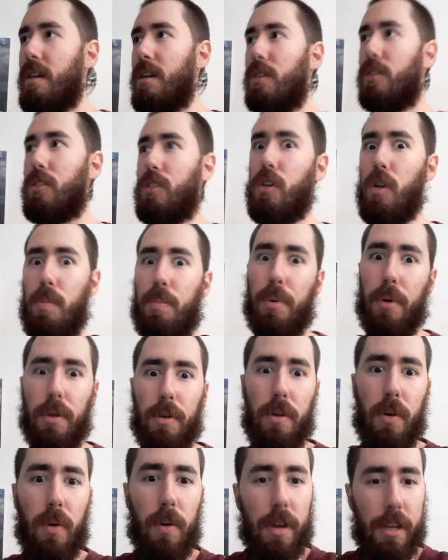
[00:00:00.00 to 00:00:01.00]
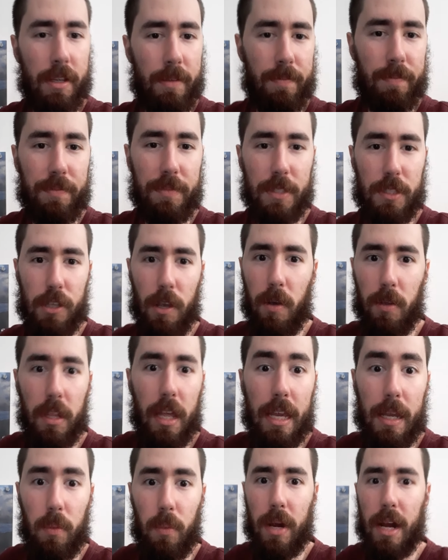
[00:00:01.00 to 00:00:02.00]
Super annoying. So,
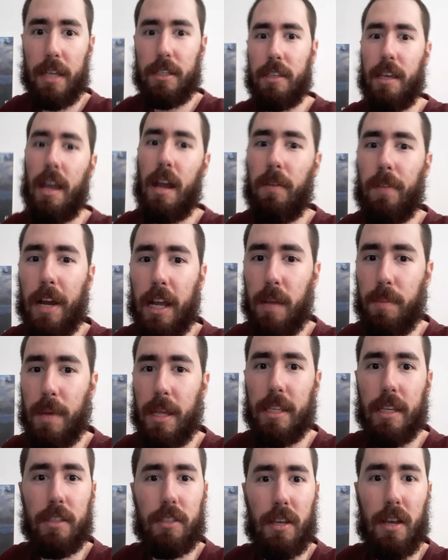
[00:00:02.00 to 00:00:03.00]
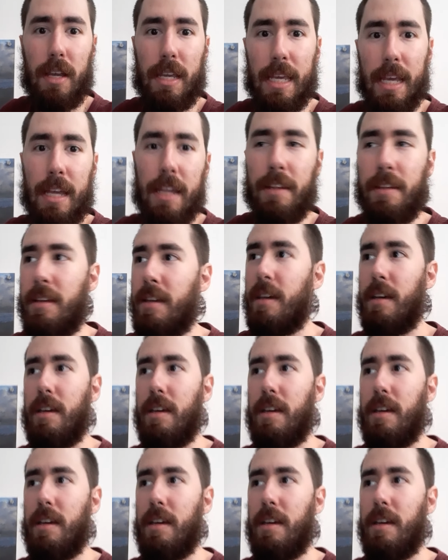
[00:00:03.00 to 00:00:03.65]
like, when I say I recommend this again,